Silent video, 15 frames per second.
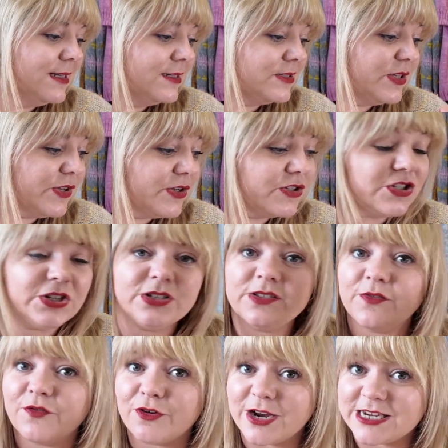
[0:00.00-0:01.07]
So you can choose
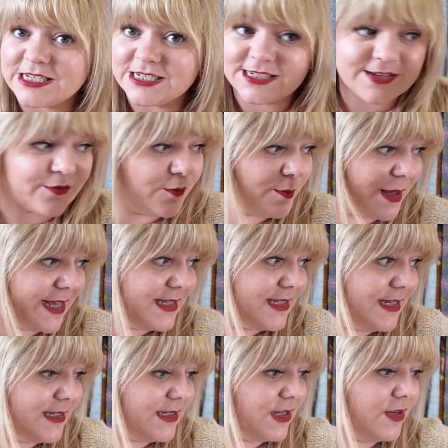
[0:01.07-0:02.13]
a variety of different
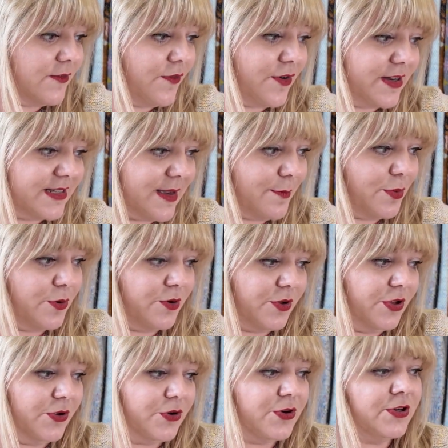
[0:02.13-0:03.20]
bases. For example,
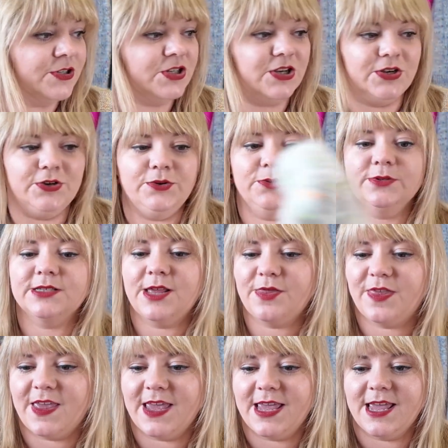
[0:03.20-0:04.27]
you could choose
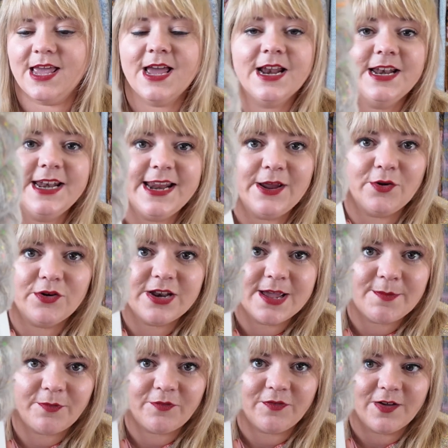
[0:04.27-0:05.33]
the Neon
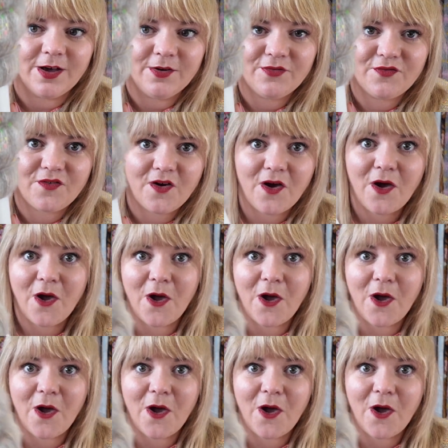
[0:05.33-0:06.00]
Nep Fluff,